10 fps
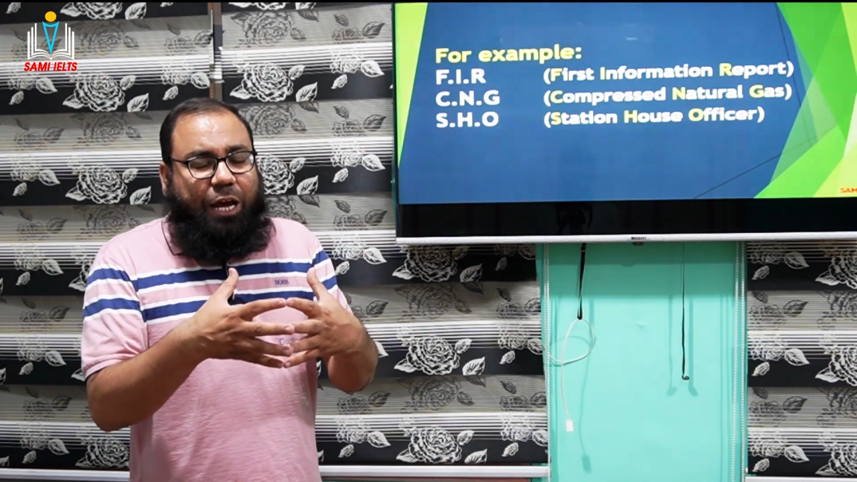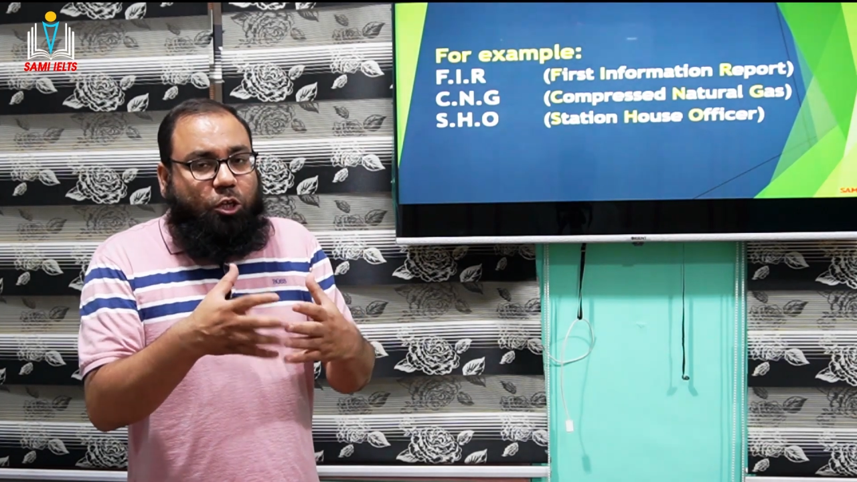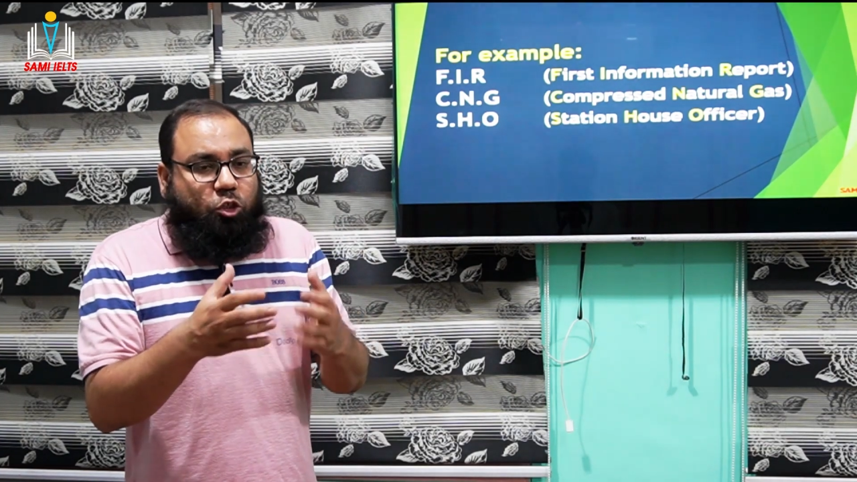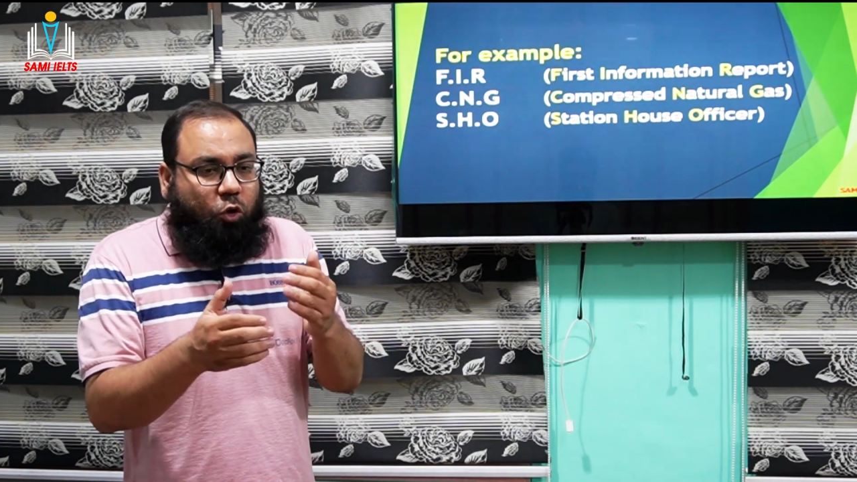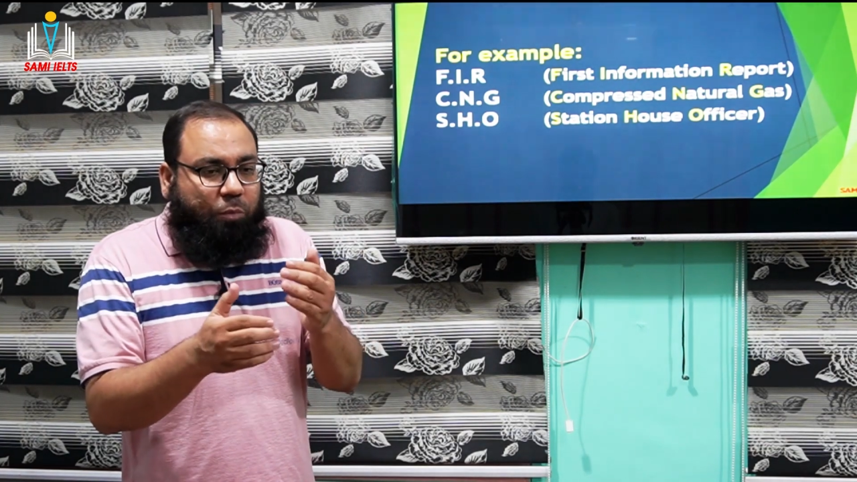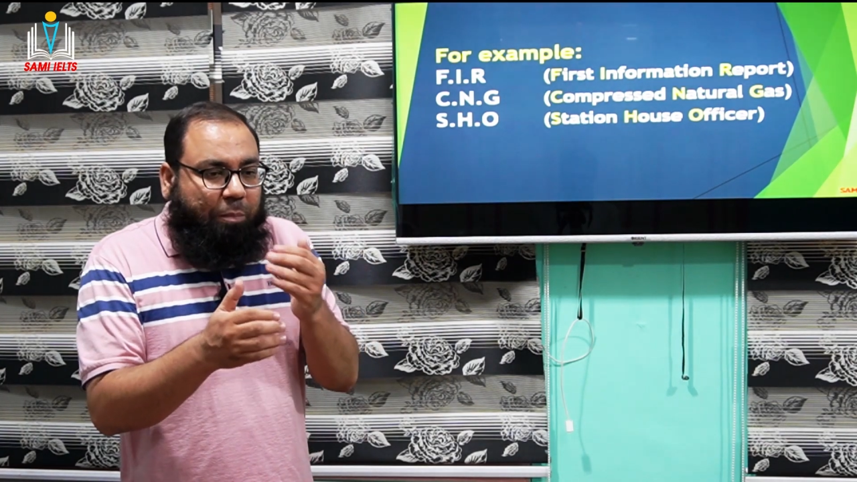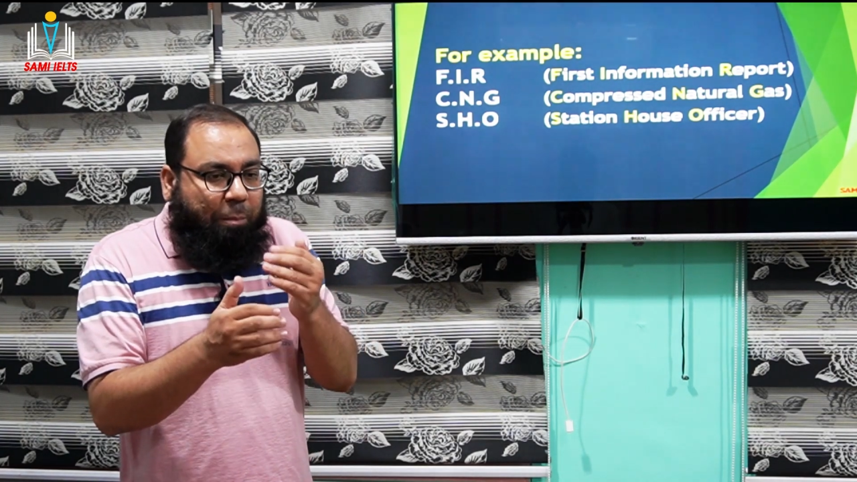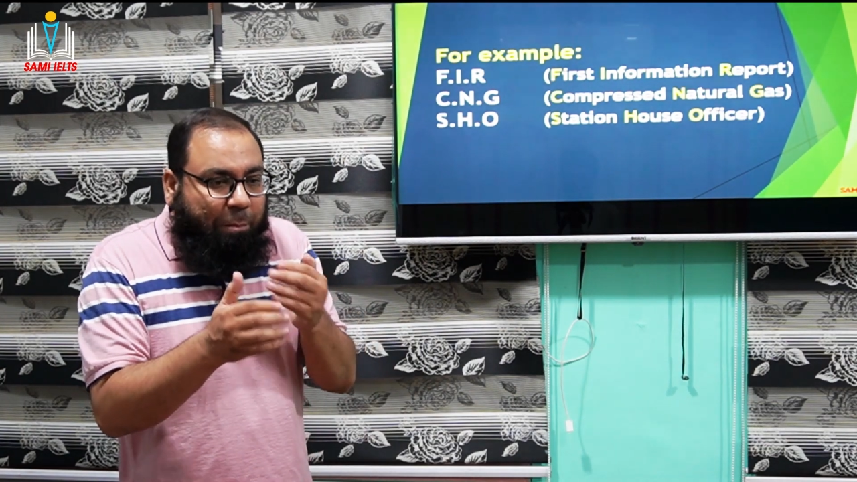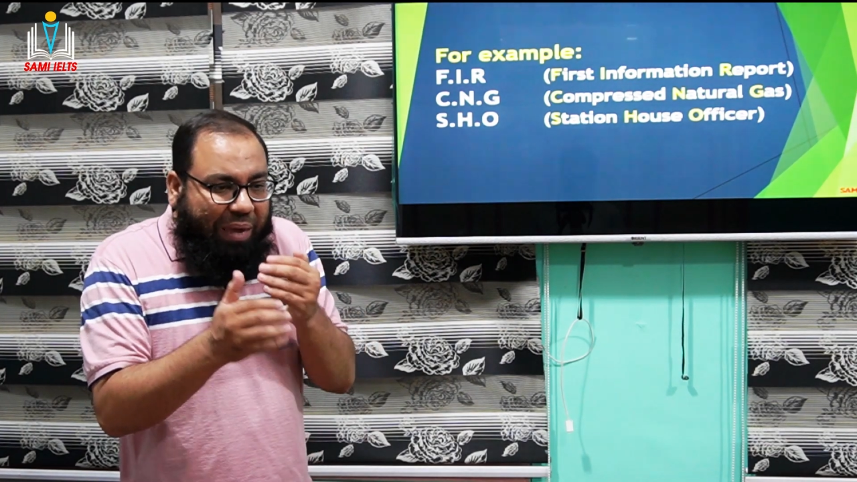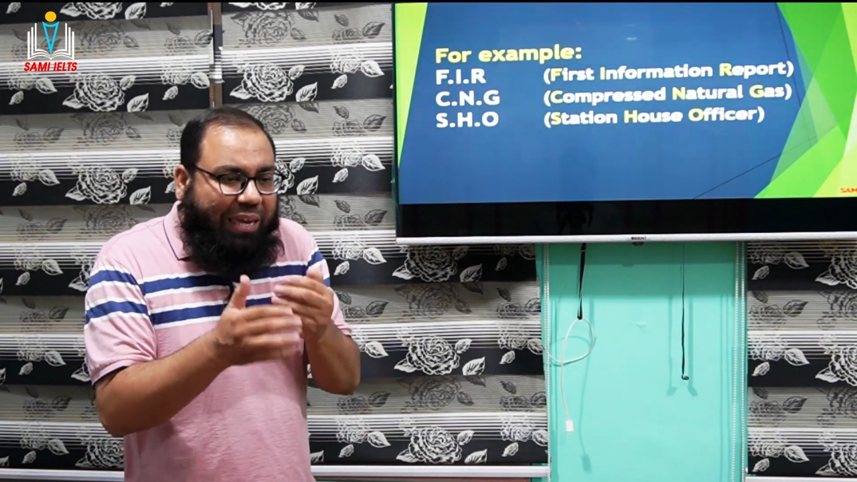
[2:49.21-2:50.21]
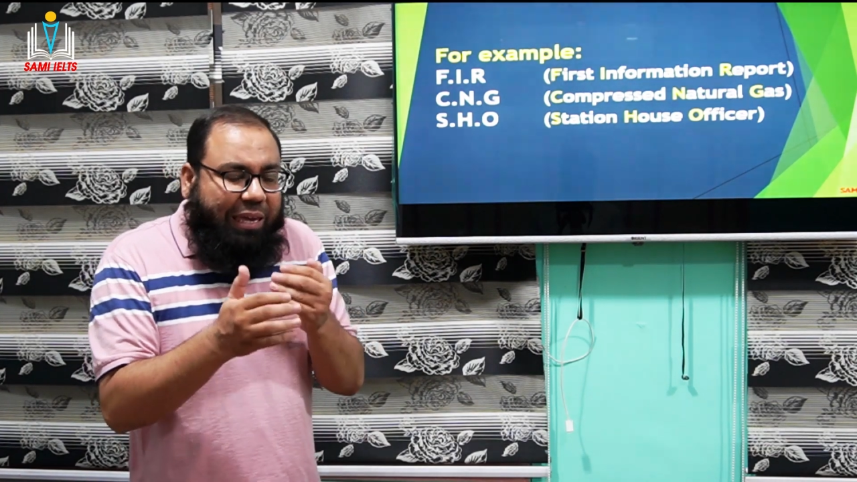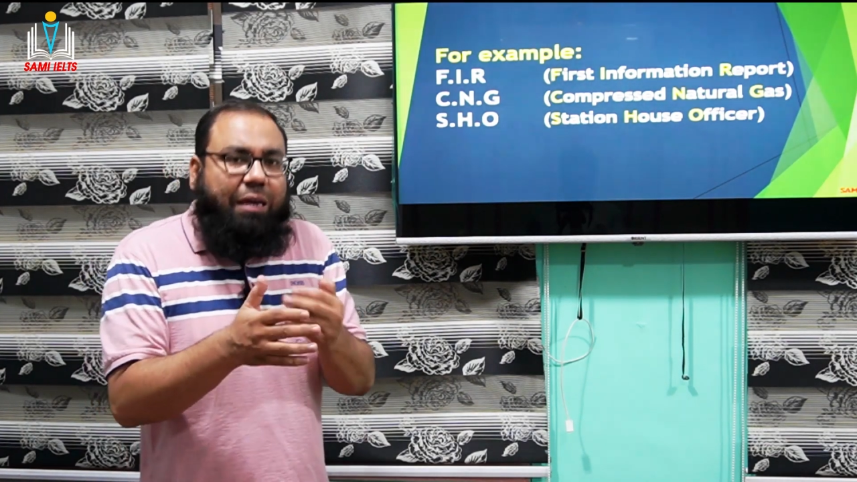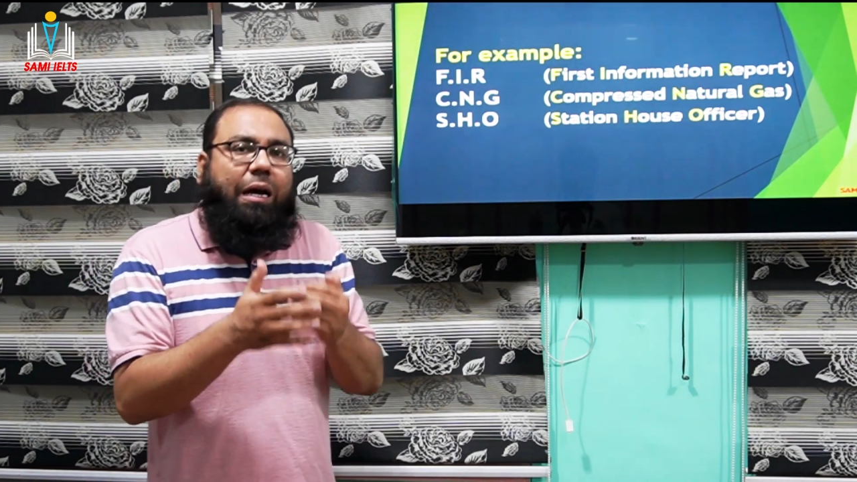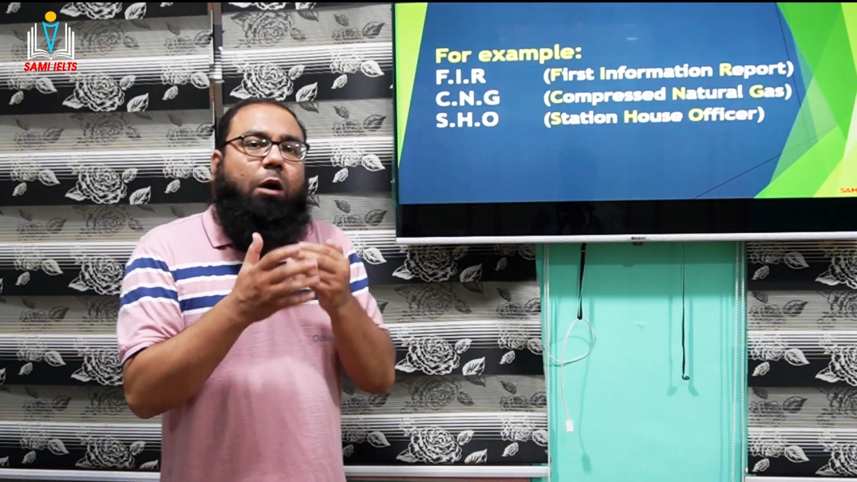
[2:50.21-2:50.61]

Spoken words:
So making